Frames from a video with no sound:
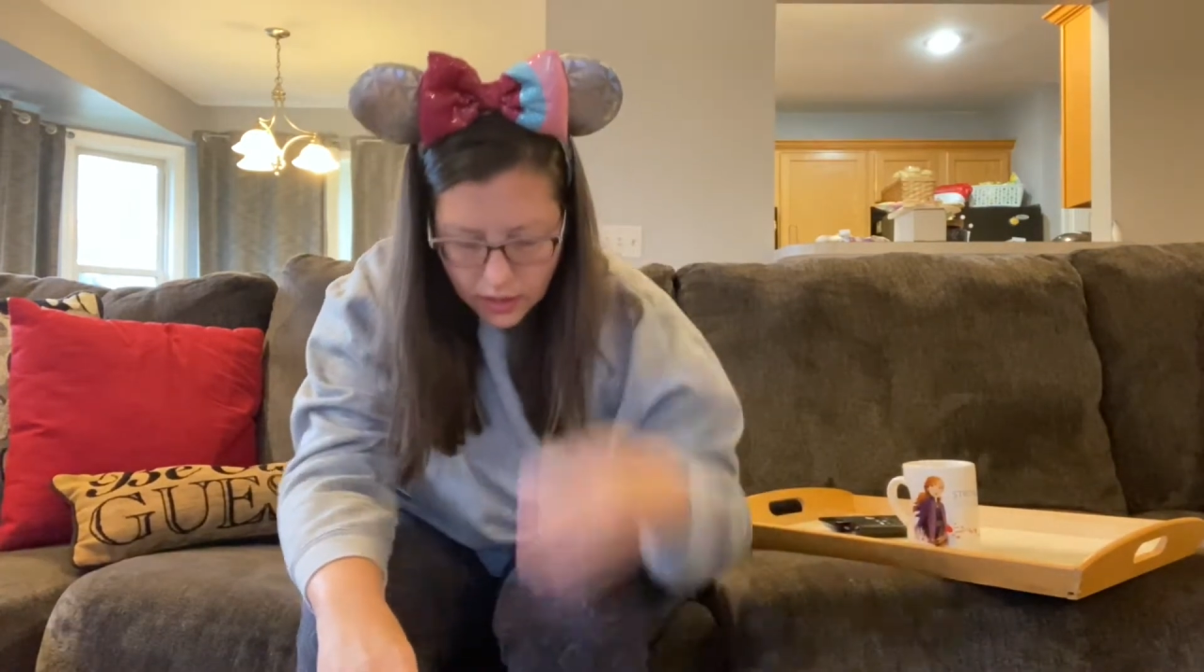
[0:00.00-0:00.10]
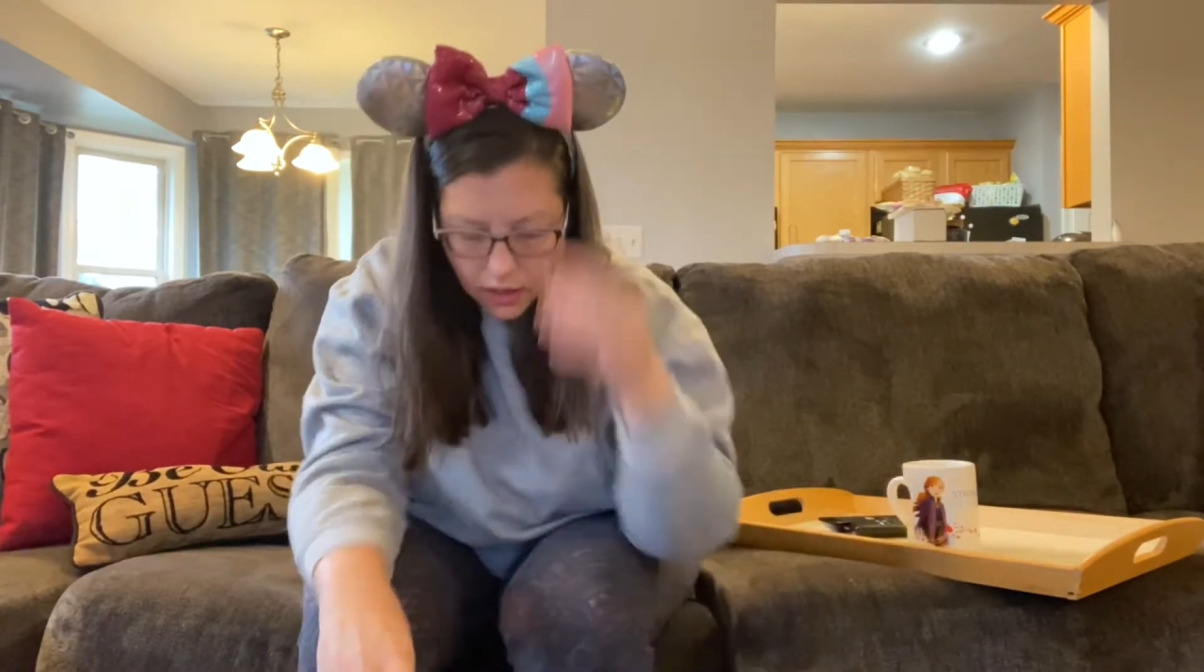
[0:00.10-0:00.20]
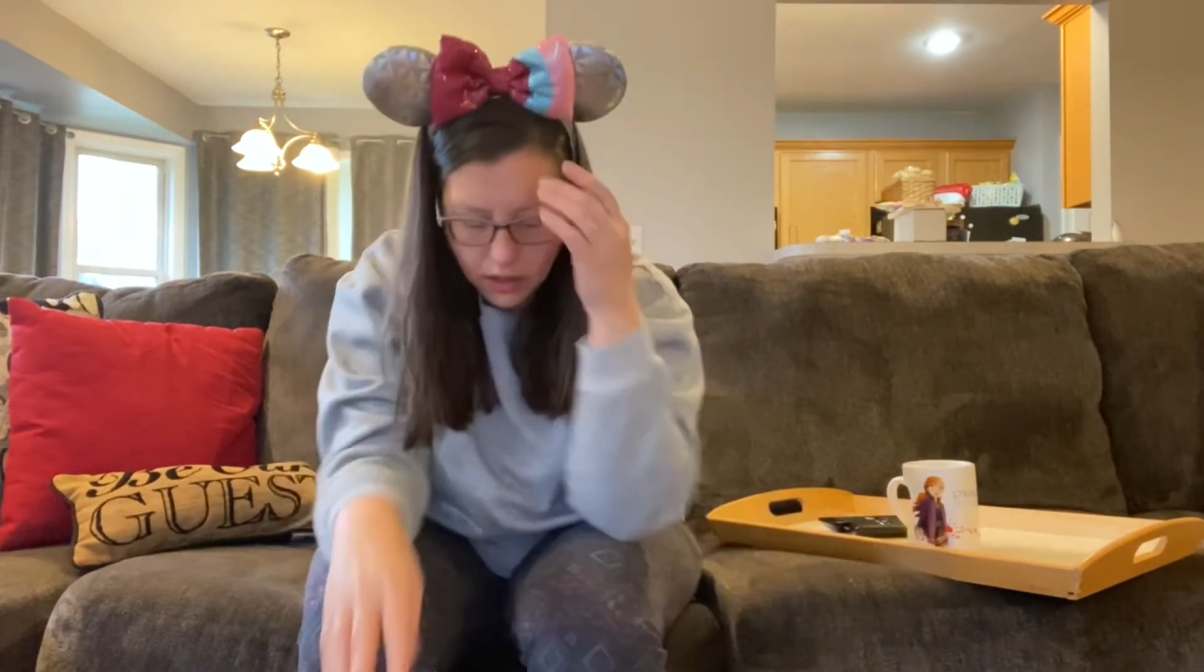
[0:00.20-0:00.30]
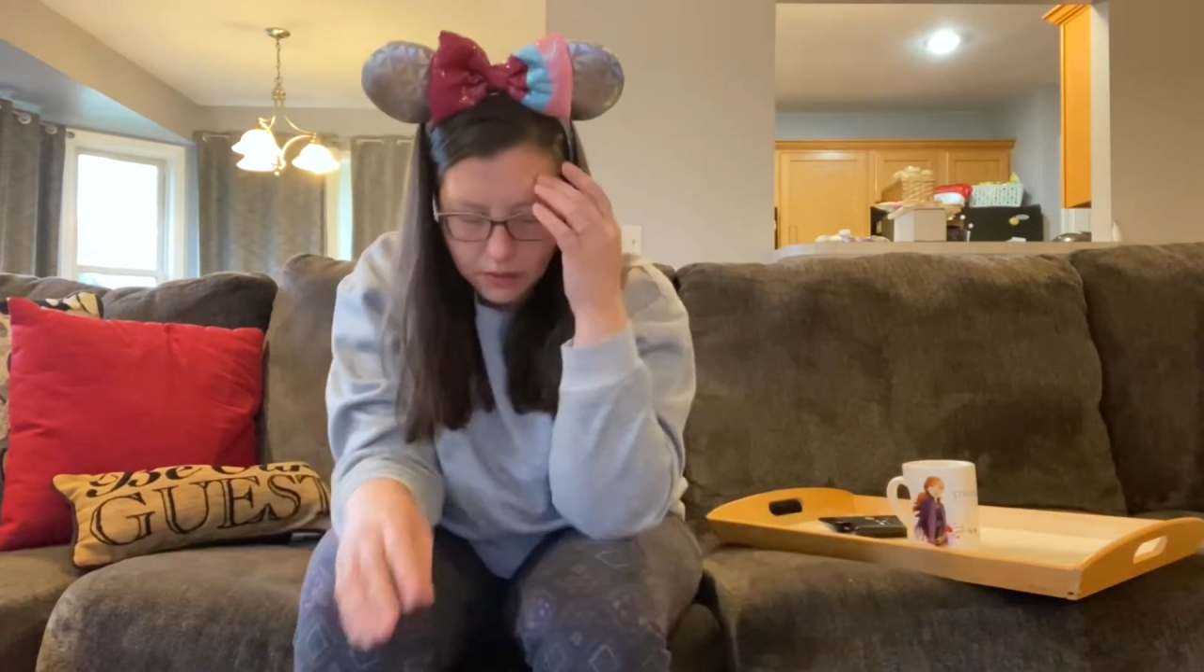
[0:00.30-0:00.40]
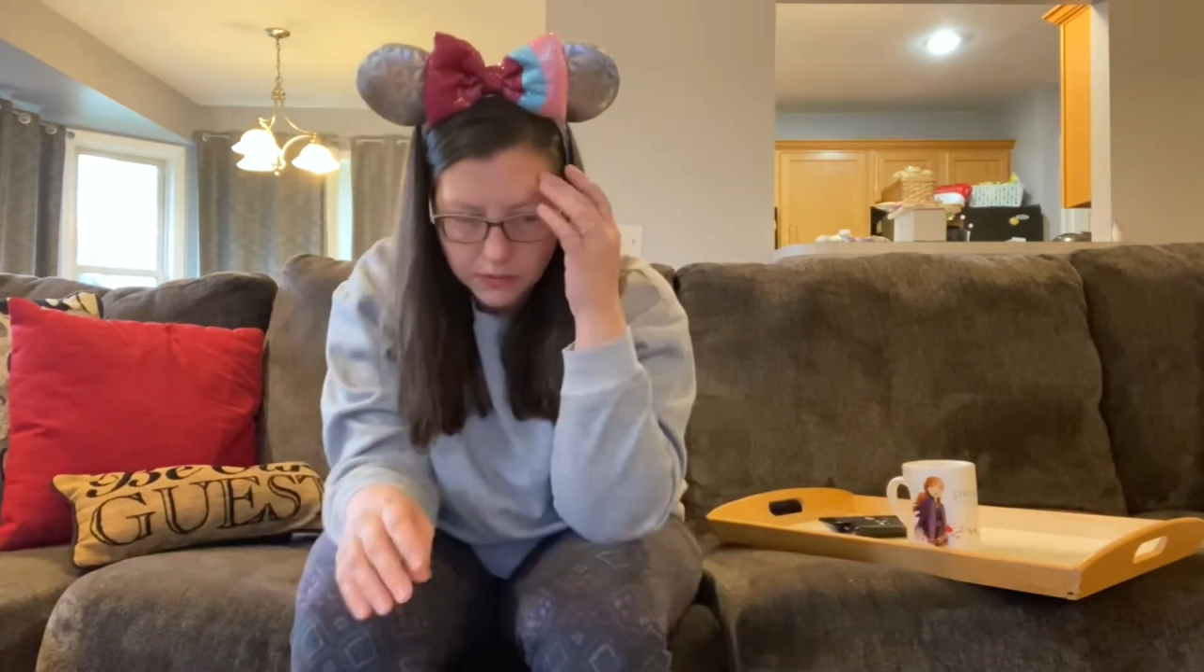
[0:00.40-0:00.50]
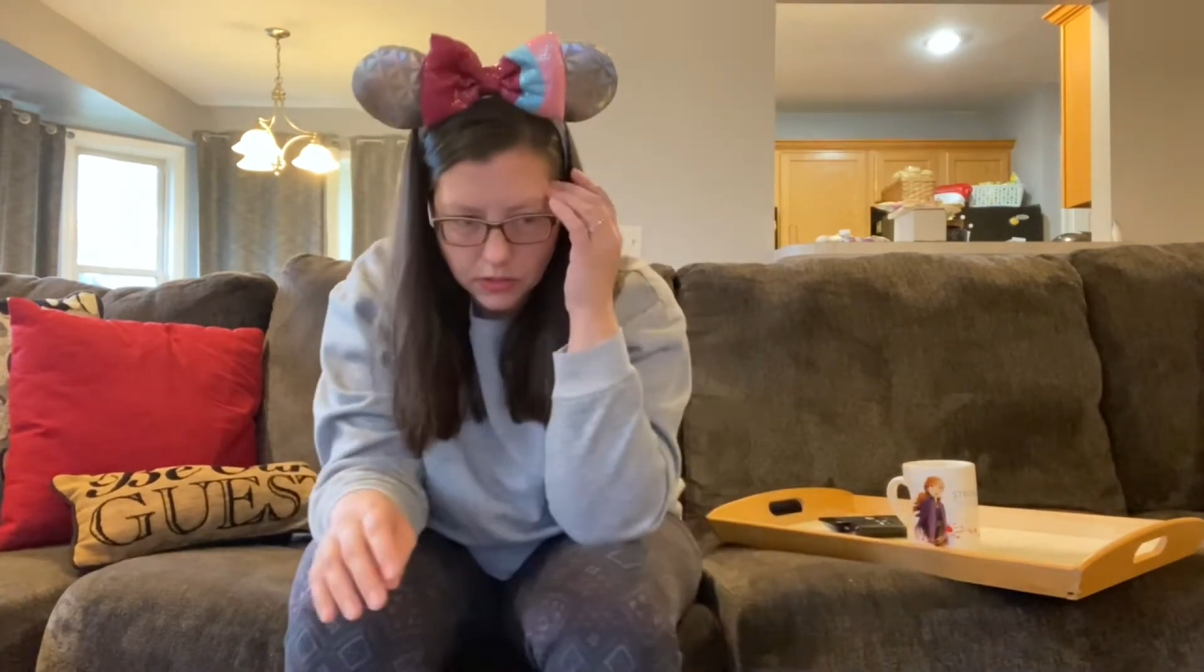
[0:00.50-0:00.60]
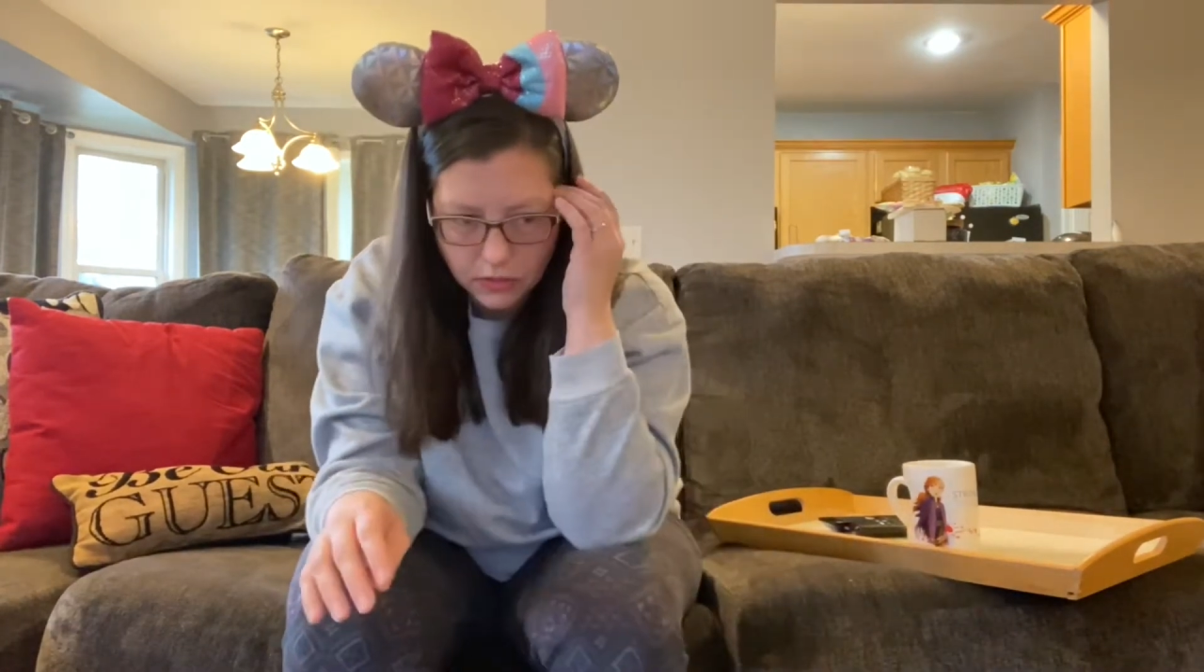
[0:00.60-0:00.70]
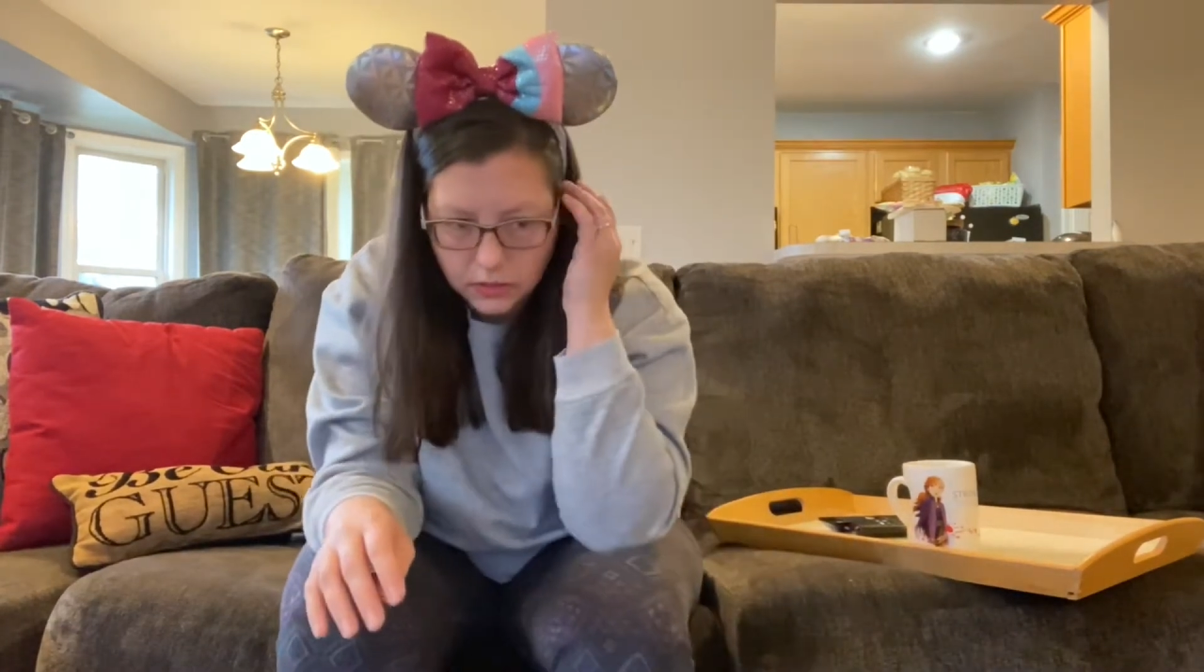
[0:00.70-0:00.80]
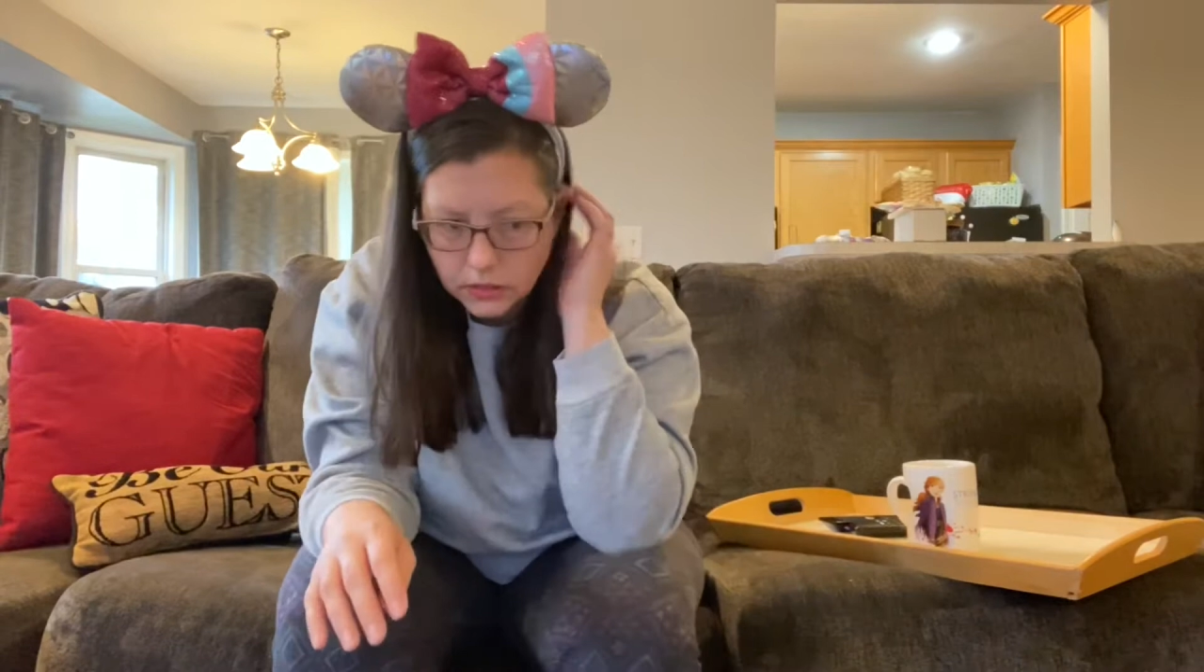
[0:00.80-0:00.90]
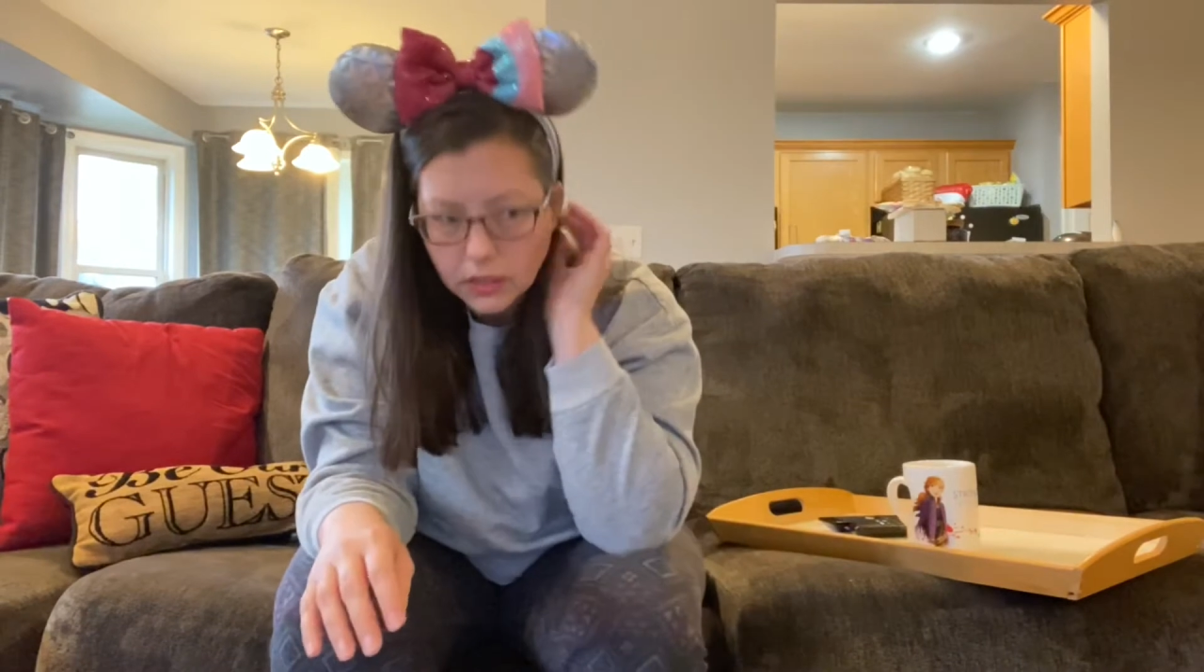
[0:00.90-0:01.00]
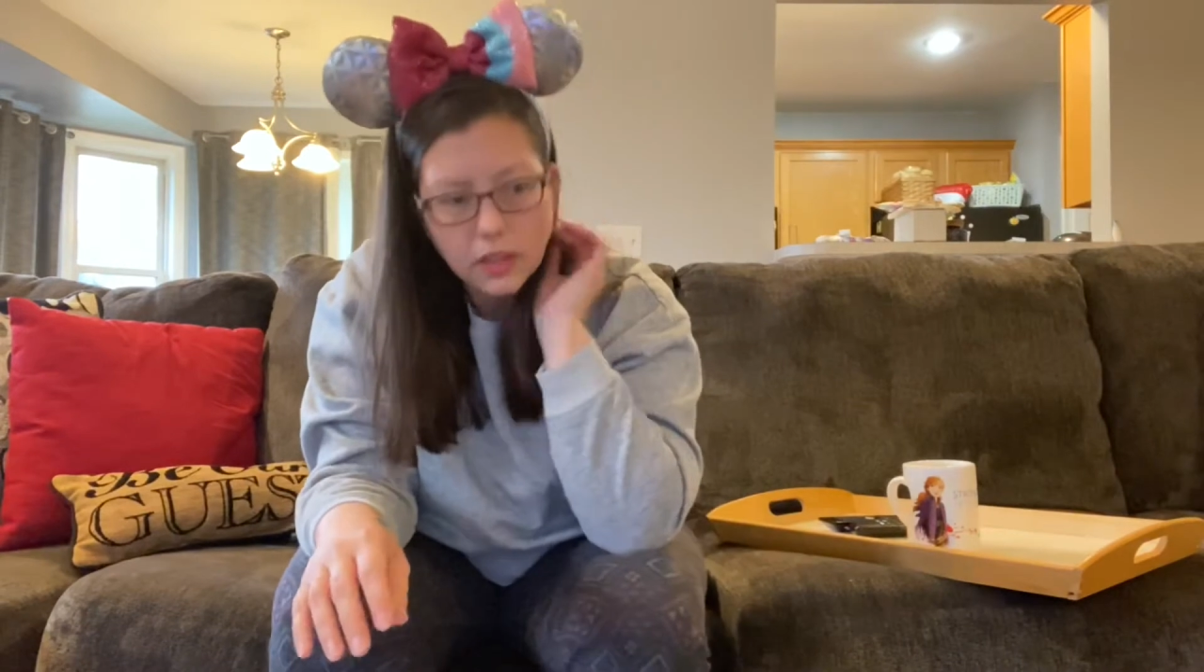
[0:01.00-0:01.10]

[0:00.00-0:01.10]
um, so